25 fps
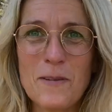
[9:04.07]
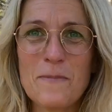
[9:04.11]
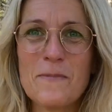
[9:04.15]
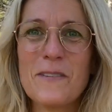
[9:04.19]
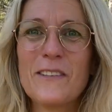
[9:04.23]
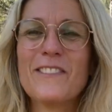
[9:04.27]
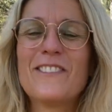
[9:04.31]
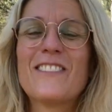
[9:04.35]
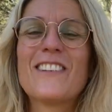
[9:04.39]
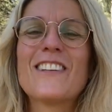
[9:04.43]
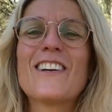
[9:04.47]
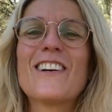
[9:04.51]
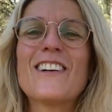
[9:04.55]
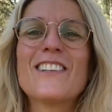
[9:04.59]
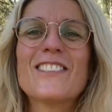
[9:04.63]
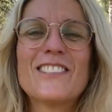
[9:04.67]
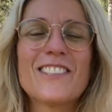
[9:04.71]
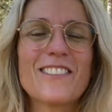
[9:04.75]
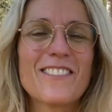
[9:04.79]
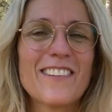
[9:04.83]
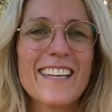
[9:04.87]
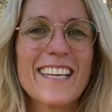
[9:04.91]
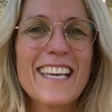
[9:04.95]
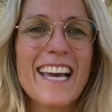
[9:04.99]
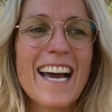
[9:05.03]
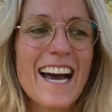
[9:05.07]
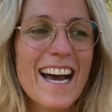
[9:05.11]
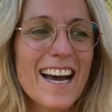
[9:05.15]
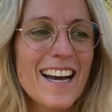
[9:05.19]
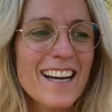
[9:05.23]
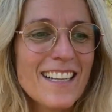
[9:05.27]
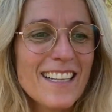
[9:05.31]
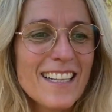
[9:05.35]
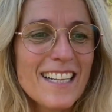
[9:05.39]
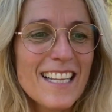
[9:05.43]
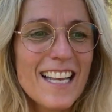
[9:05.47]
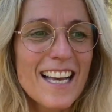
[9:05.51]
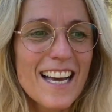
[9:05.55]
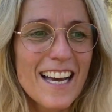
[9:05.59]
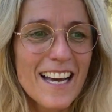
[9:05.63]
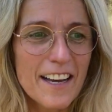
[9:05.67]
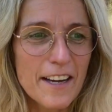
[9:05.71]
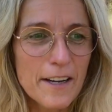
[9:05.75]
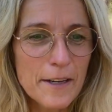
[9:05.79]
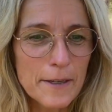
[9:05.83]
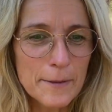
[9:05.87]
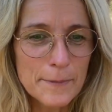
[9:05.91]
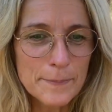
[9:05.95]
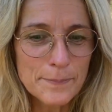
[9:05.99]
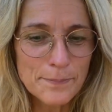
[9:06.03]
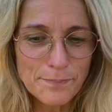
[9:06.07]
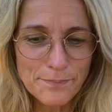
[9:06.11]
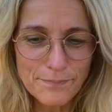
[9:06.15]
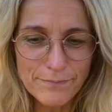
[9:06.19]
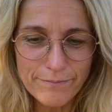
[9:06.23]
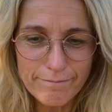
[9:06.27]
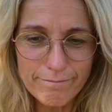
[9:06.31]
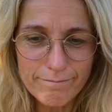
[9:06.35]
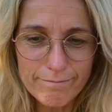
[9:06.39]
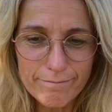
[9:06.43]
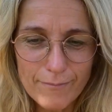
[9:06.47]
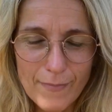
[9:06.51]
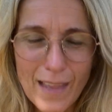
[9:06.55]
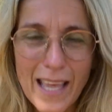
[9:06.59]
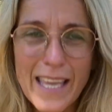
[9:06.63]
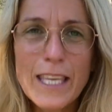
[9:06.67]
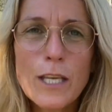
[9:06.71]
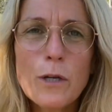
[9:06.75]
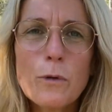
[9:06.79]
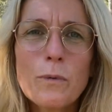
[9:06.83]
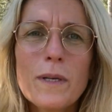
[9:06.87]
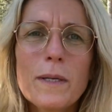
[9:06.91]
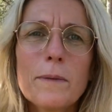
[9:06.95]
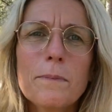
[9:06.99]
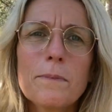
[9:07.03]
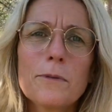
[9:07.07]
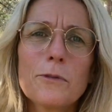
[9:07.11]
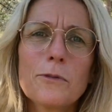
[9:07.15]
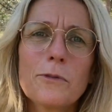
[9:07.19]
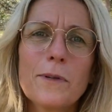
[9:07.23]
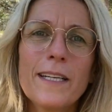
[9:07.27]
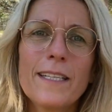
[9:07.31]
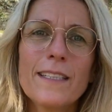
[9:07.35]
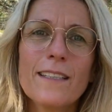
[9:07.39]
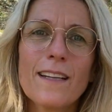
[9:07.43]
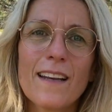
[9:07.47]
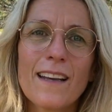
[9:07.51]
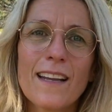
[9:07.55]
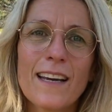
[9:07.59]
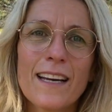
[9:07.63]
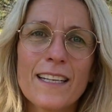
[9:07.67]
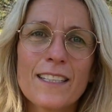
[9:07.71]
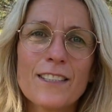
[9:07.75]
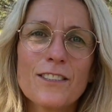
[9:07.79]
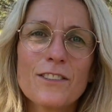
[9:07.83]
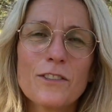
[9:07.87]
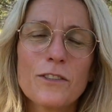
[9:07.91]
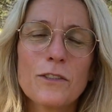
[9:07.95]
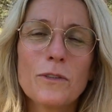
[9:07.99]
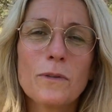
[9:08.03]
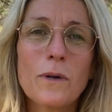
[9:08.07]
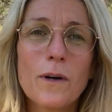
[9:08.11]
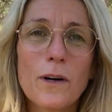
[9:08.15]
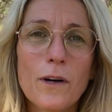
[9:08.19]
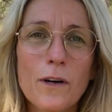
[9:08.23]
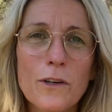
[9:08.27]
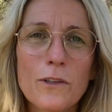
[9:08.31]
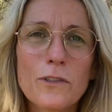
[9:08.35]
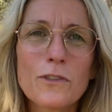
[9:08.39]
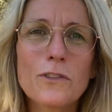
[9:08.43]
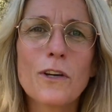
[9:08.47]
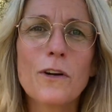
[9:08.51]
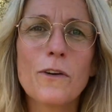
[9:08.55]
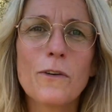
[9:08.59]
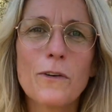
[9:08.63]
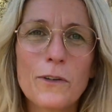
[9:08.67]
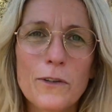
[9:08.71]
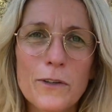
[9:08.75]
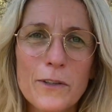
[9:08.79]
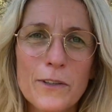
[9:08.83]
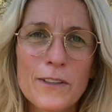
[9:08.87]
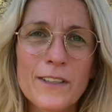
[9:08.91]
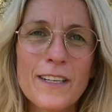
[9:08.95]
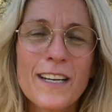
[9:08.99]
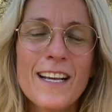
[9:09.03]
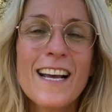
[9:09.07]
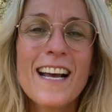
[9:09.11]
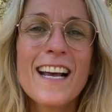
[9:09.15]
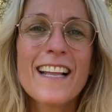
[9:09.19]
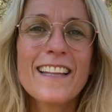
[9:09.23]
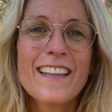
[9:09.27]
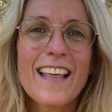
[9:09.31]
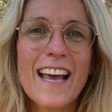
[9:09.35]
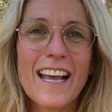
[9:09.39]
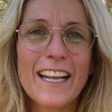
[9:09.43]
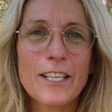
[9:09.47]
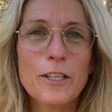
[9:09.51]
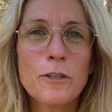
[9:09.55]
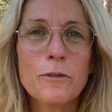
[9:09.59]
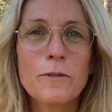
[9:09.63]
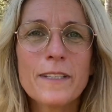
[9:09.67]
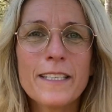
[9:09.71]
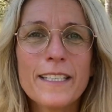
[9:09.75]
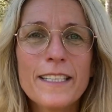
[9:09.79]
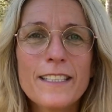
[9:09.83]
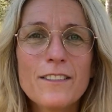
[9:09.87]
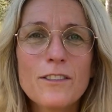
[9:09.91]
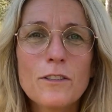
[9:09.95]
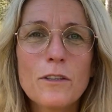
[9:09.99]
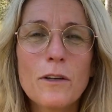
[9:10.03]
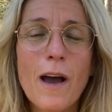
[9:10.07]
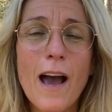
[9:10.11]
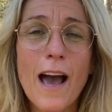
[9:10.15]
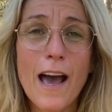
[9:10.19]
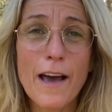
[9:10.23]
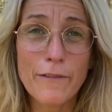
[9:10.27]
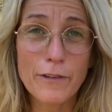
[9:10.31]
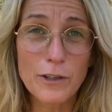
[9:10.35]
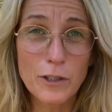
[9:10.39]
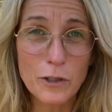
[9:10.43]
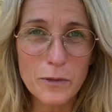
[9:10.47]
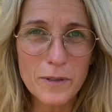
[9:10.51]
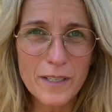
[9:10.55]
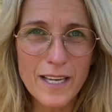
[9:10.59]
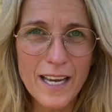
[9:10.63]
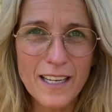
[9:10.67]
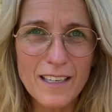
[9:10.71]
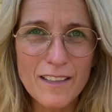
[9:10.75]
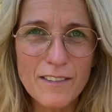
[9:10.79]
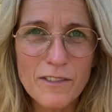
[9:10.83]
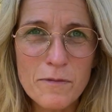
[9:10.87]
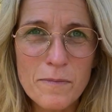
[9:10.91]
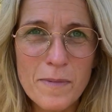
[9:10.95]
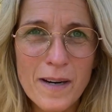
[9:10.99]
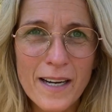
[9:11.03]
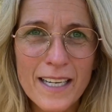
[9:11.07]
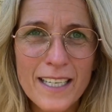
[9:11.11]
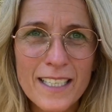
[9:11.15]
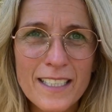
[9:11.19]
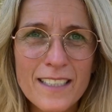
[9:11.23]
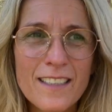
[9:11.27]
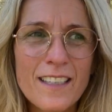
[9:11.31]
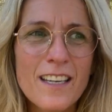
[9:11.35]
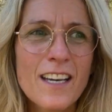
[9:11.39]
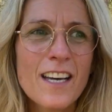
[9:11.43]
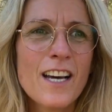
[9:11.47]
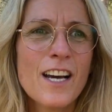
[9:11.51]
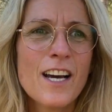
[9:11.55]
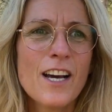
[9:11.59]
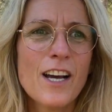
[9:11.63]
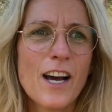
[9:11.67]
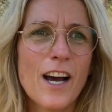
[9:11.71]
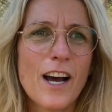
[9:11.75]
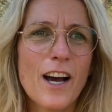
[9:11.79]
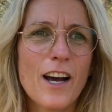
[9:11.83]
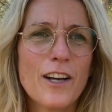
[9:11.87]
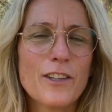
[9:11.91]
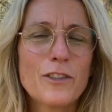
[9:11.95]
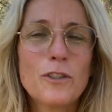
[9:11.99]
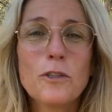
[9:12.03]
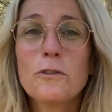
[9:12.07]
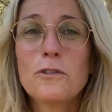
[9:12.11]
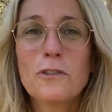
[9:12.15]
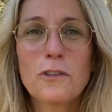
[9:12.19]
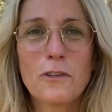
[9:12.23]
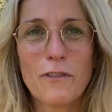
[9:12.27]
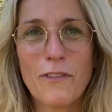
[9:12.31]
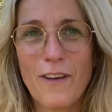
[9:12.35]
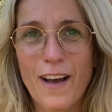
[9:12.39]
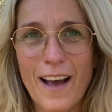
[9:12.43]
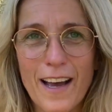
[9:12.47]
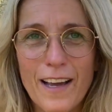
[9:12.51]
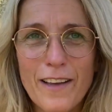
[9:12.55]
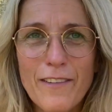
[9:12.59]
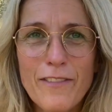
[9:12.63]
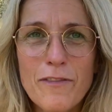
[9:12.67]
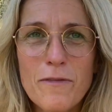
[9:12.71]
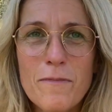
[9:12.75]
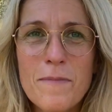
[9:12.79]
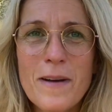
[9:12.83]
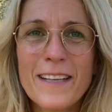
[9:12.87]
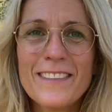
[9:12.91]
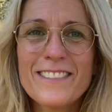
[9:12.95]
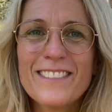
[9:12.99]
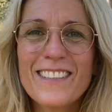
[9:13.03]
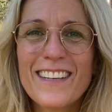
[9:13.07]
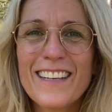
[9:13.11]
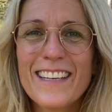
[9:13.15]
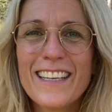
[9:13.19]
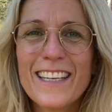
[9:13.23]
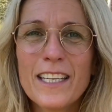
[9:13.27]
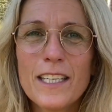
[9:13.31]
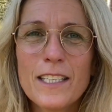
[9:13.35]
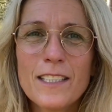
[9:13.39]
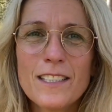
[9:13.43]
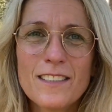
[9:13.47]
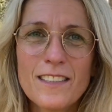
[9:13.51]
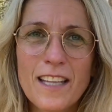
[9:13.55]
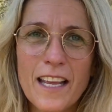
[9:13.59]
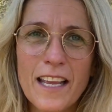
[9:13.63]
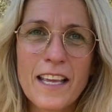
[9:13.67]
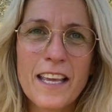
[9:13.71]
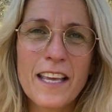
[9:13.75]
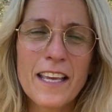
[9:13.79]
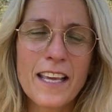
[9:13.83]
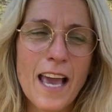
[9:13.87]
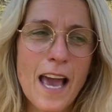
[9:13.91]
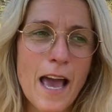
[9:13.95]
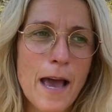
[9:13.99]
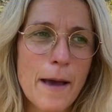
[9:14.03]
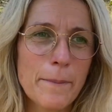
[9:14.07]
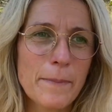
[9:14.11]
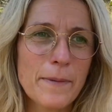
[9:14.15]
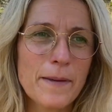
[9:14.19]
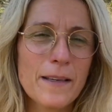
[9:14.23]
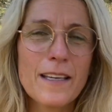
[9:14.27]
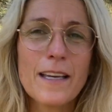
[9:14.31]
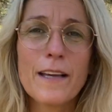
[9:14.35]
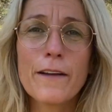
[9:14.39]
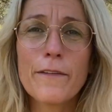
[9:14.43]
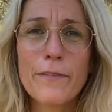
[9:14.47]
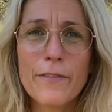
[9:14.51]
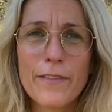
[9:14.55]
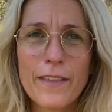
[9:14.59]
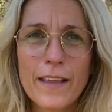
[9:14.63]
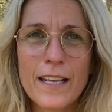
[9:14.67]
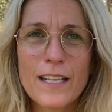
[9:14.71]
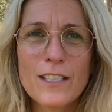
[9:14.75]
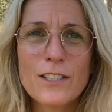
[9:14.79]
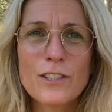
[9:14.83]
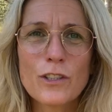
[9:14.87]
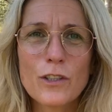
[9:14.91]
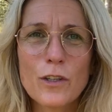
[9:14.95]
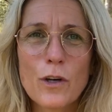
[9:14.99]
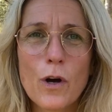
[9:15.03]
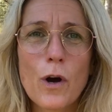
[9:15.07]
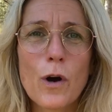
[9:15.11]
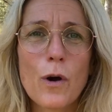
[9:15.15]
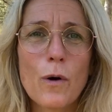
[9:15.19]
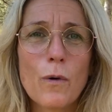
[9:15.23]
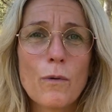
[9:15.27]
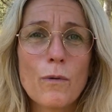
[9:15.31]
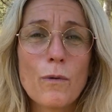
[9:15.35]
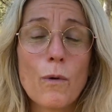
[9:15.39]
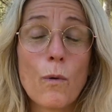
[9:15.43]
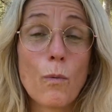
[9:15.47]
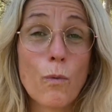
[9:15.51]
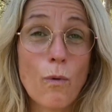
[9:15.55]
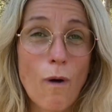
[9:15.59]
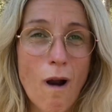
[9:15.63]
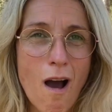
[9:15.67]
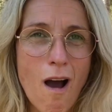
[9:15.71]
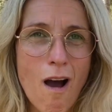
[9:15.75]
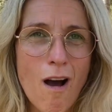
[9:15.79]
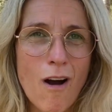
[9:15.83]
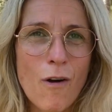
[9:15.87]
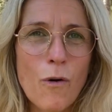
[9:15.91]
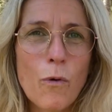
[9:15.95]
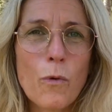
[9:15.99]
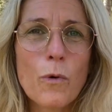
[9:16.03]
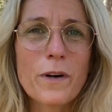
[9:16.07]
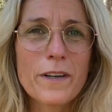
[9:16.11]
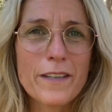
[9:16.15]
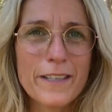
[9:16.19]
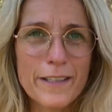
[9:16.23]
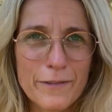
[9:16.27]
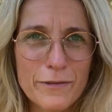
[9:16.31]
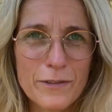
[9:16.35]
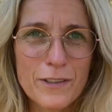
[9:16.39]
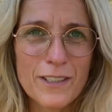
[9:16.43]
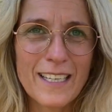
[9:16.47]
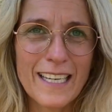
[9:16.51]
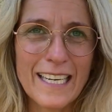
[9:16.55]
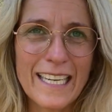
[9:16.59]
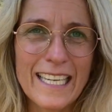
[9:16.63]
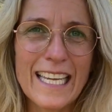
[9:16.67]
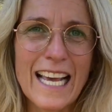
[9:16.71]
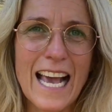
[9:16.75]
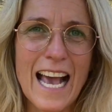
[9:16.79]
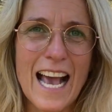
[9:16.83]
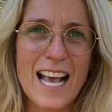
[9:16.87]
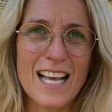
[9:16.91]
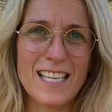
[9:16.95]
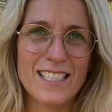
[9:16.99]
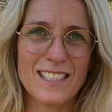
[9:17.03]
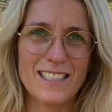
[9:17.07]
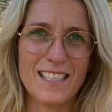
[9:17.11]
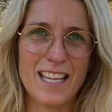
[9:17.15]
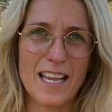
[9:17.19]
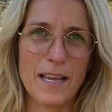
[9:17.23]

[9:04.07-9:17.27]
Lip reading: Move to Costa Rica, and you read between the lines, you also learn that you need to have a creative mind to survive mentally, staying happy if things go wrong or differently as